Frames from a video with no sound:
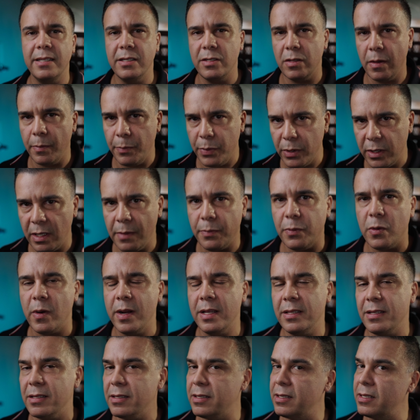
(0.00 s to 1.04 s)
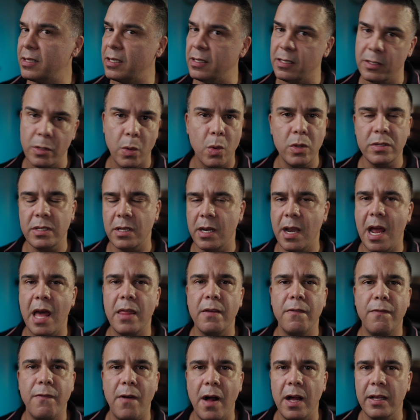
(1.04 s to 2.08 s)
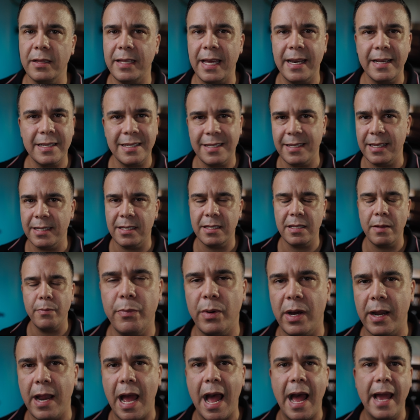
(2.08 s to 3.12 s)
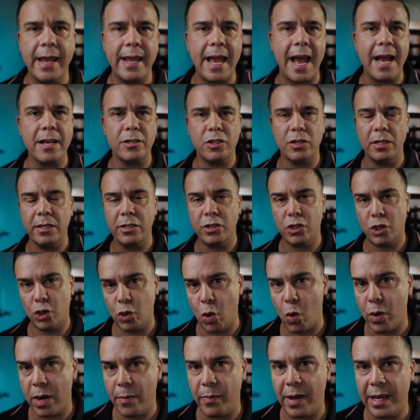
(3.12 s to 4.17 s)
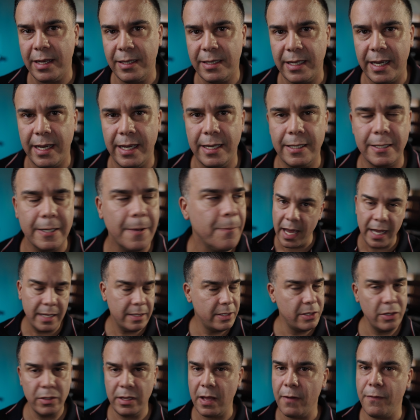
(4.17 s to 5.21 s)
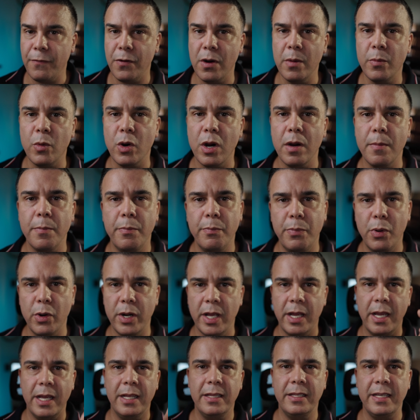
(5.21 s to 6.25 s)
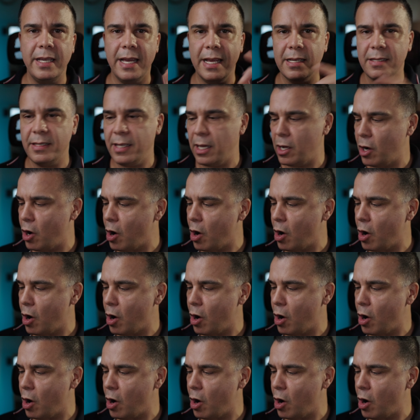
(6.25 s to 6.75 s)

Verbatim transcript: So I put the parenthesis because there was another file that existed, but I actually sorted by date and took that firmware, put it in the SD